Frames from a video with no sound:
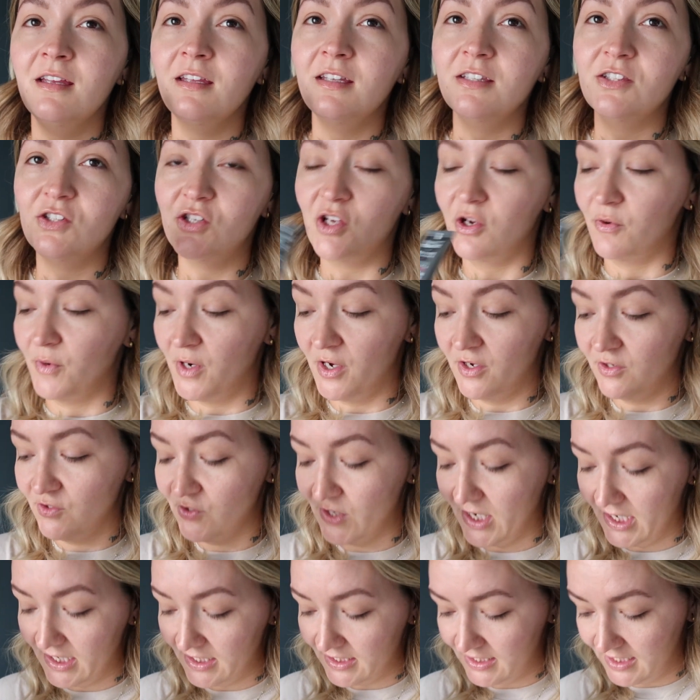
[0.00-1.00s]
So
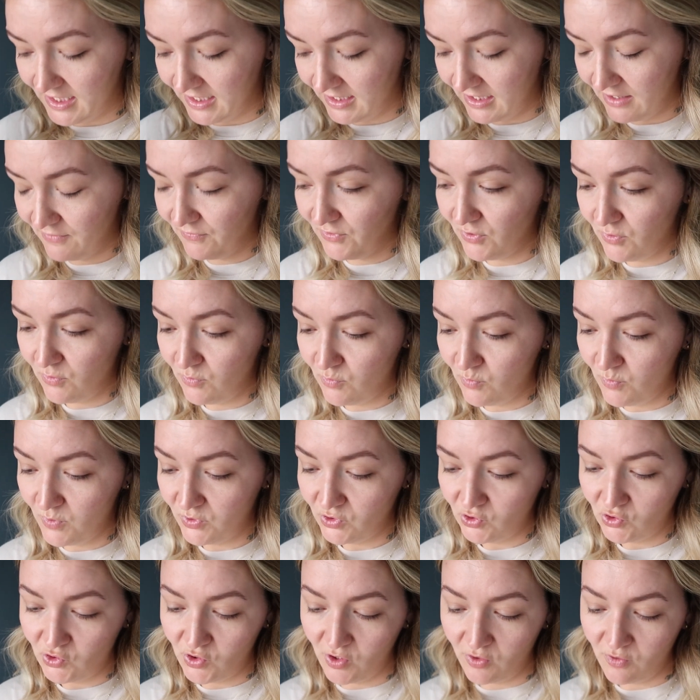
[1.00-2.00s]
hydrating. If you
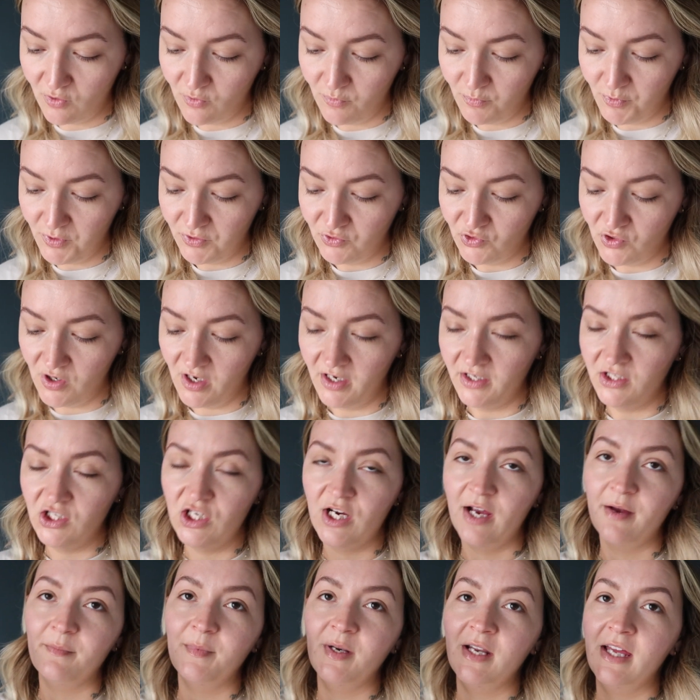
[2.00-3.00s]
struggle with dry,
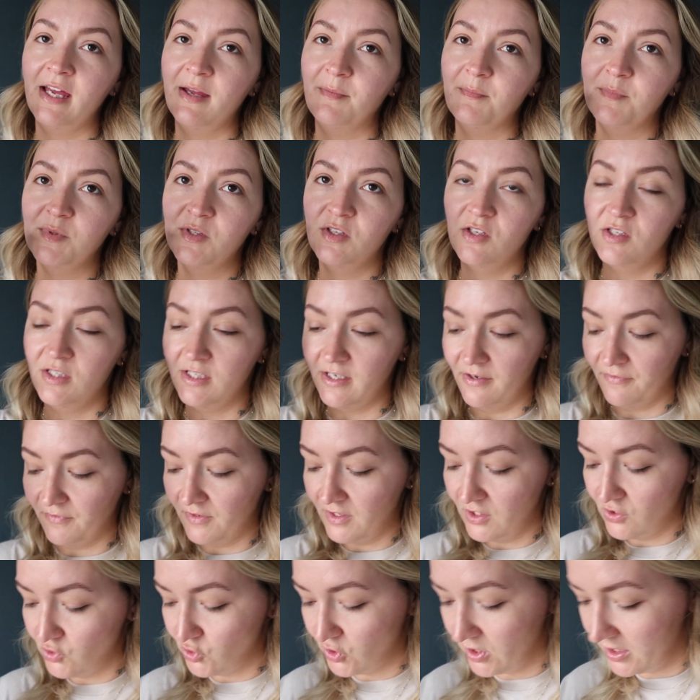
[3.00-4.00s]
chapped lips,
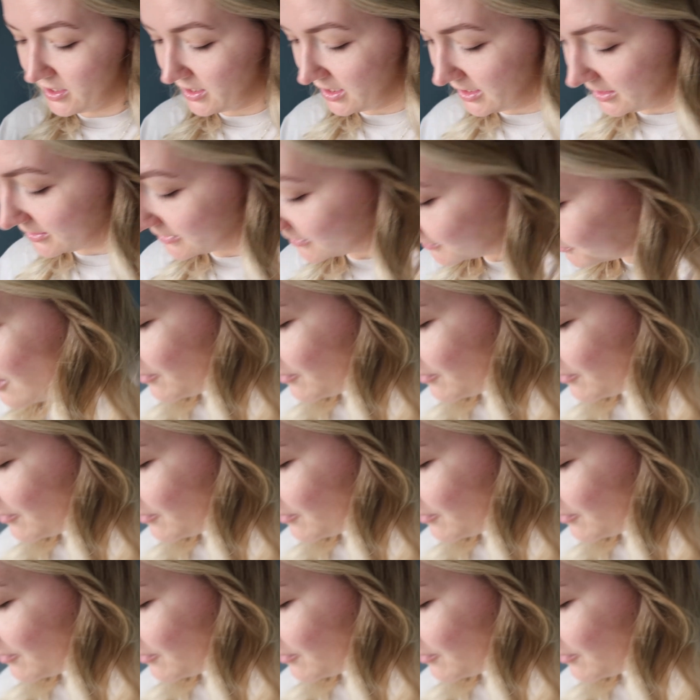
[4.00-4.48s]
definitely try this.